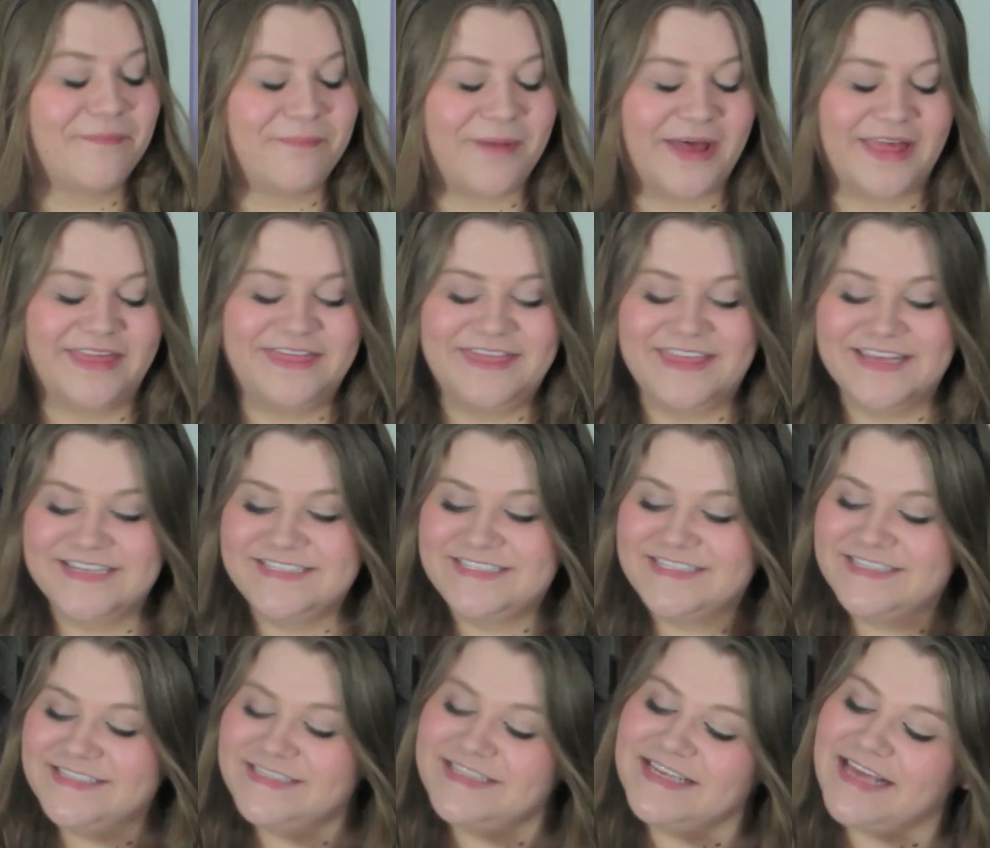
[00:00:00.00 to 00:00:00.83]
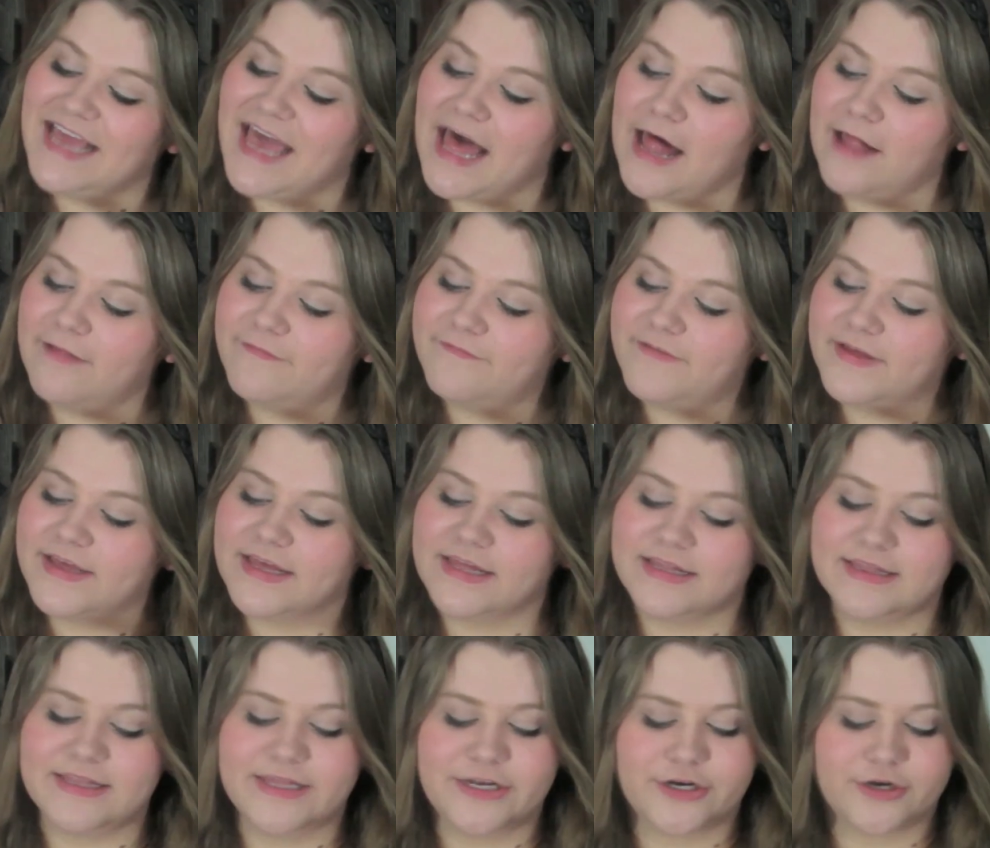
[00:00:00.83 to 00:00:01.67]
But this is the
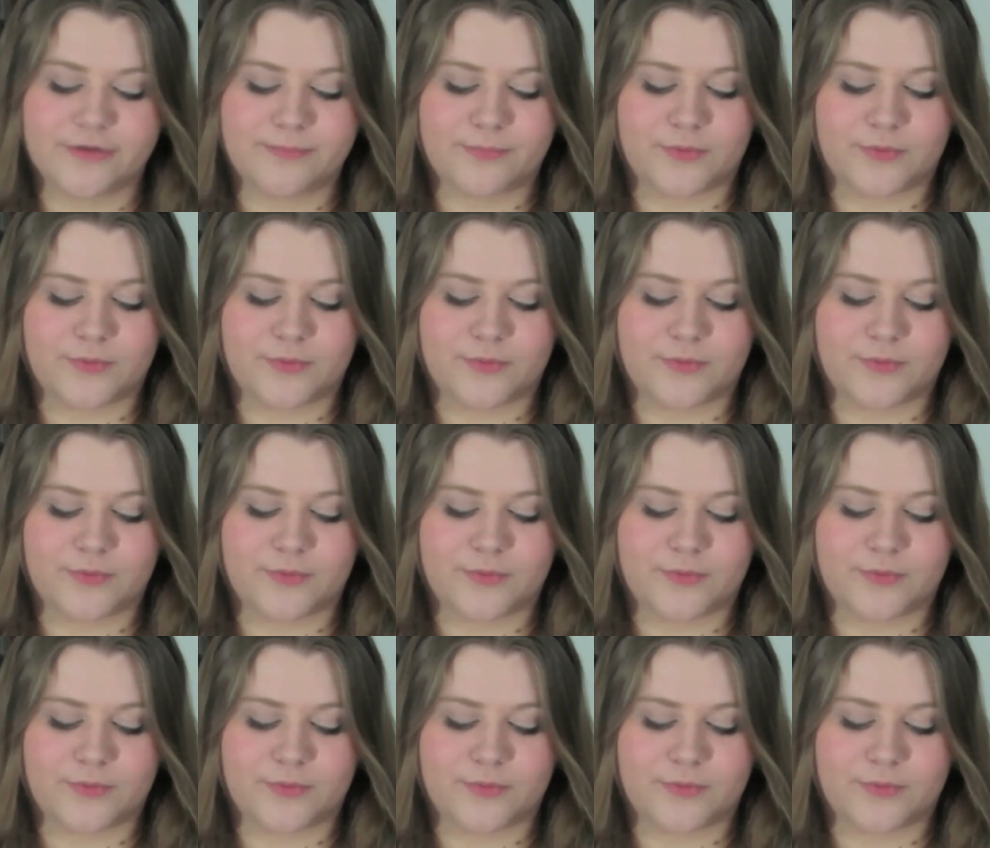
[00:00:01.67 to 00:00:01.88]
e.l.f. glitter